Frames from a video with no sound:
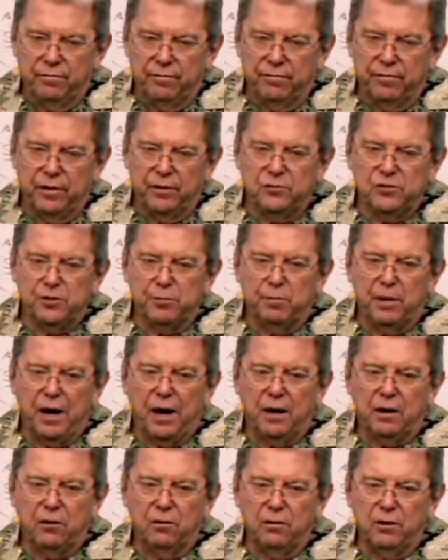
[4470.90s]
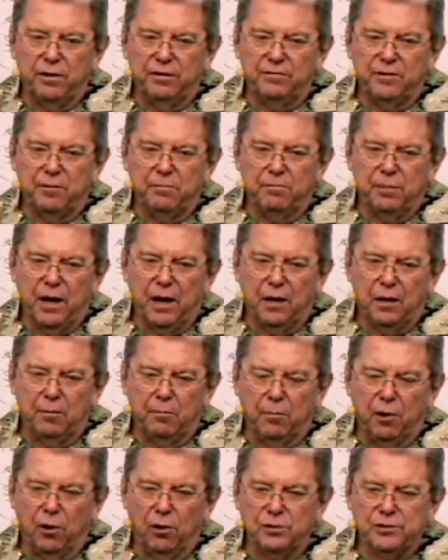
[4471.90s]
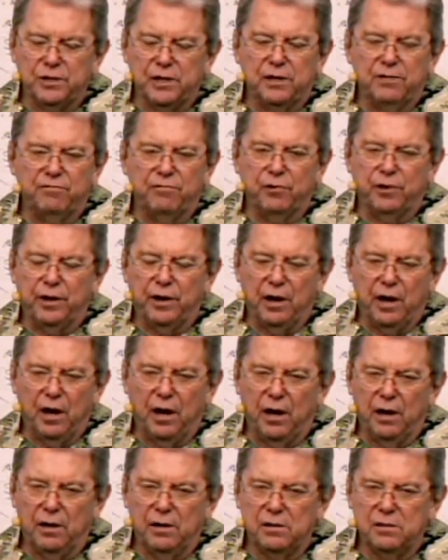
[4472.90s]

was a biker, lived in biker bars every night,